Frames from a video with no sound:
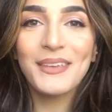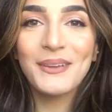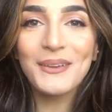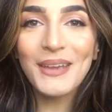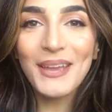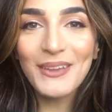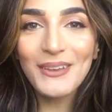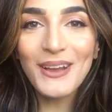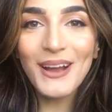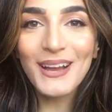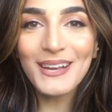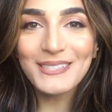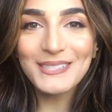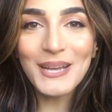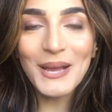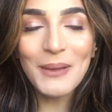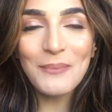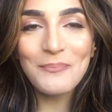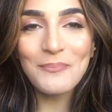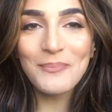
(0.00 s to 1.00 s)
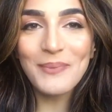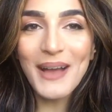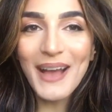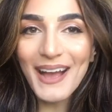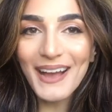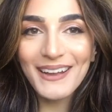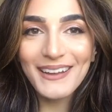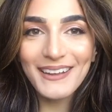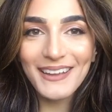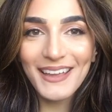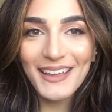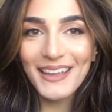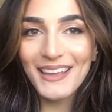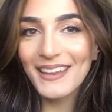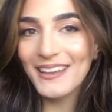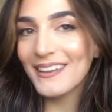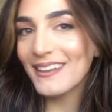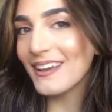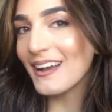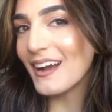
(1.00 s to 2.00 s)
Okay guys, I'm back
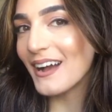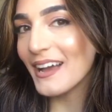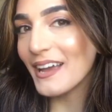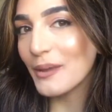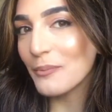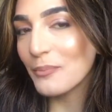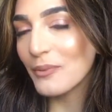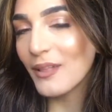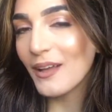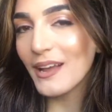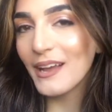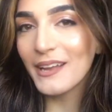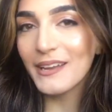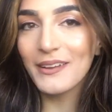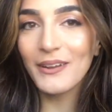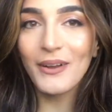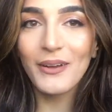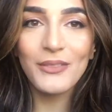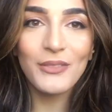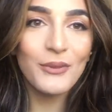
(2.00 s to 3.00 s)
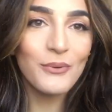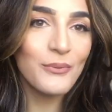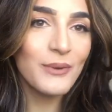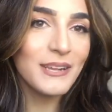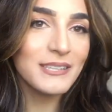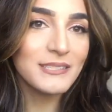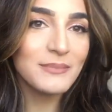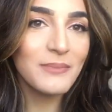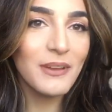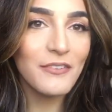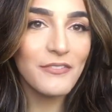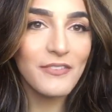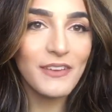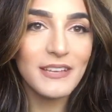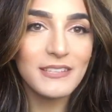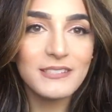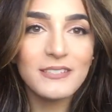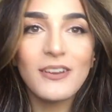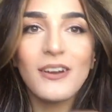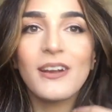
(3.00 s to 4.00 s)
and I applied the rest of my
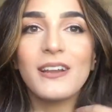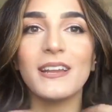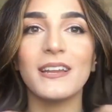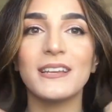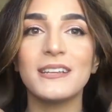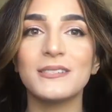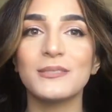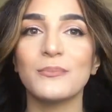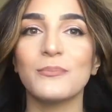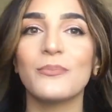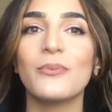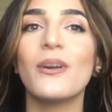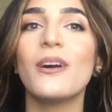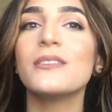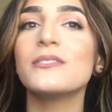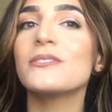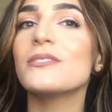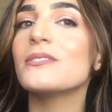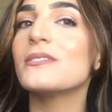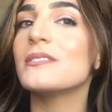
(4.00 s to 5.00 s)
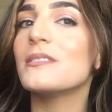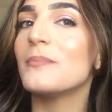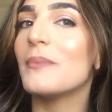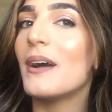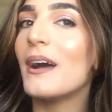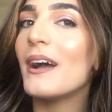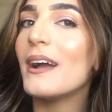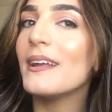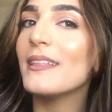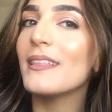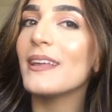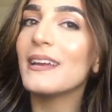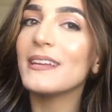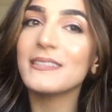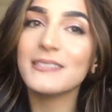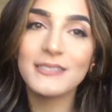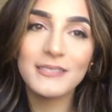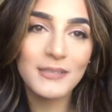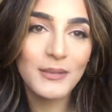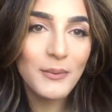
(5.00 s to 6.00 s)
face on. I did some bronzer, some
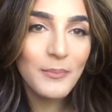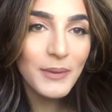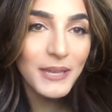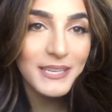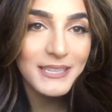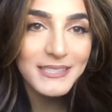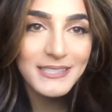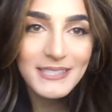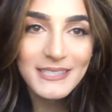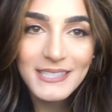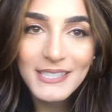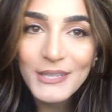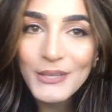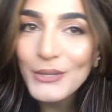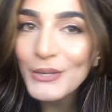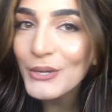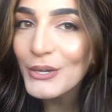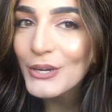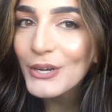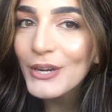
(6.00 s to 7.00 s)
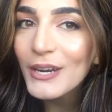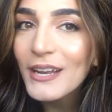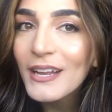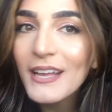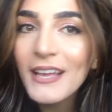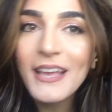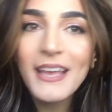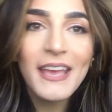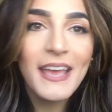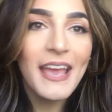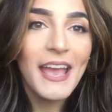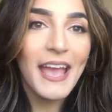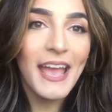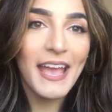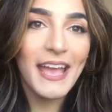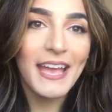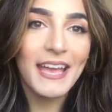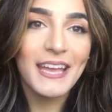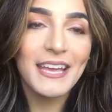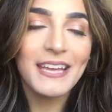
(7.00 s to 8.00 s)
highlights, some concealer,
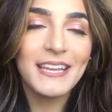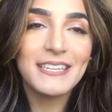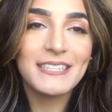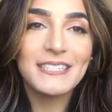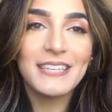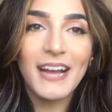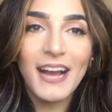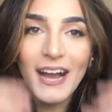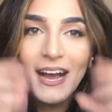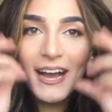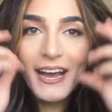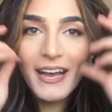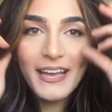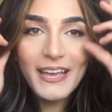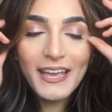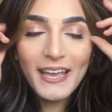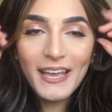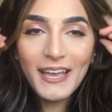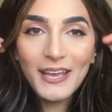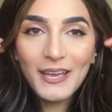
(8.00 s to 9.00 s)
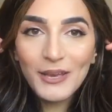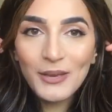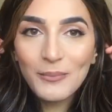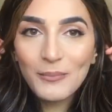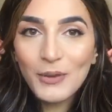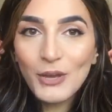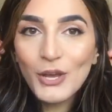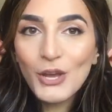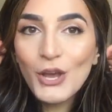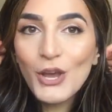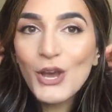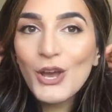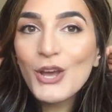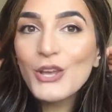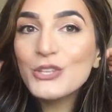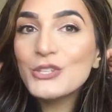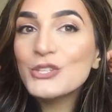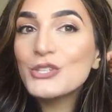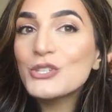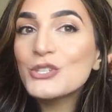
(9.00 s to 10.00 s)
and I am
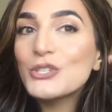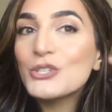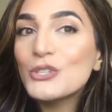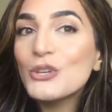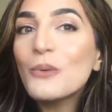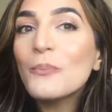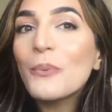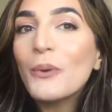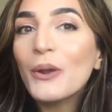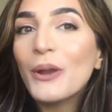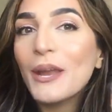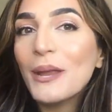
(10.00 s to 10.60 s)
super